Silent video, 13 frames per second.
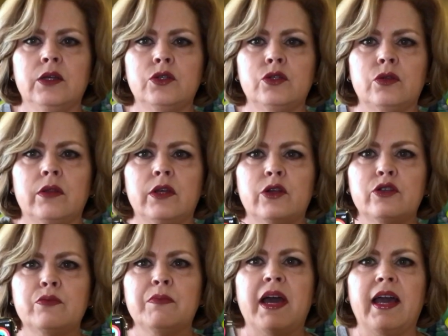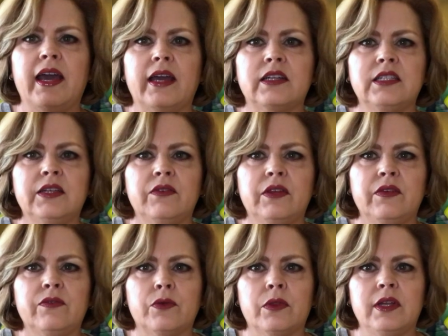So there's my activity
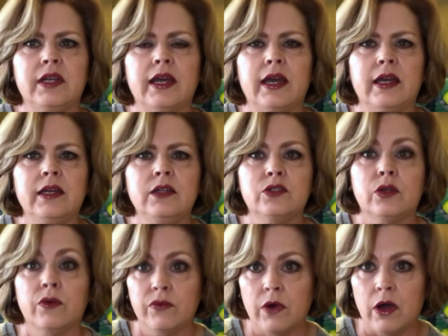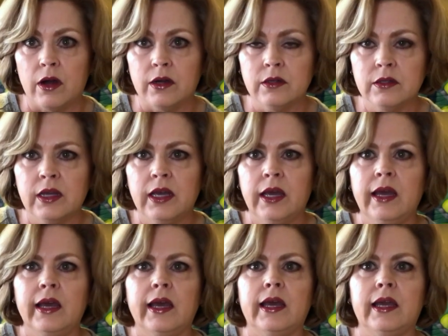for the day so far,
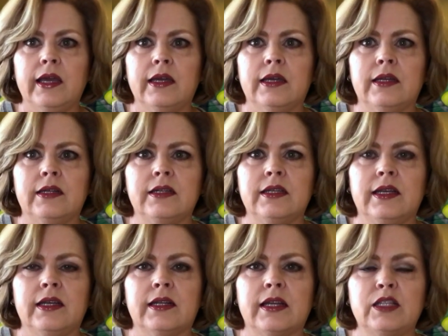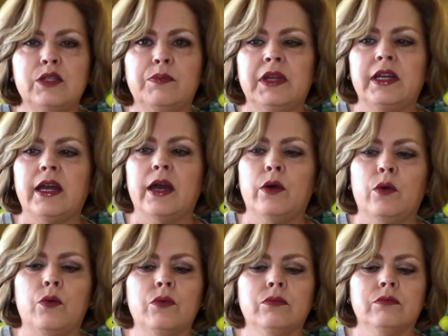and it lets me
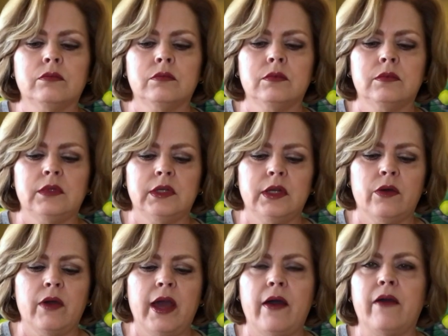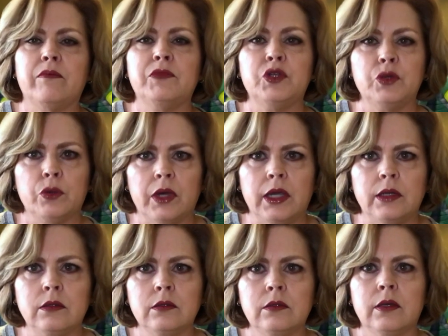know, how I'm doing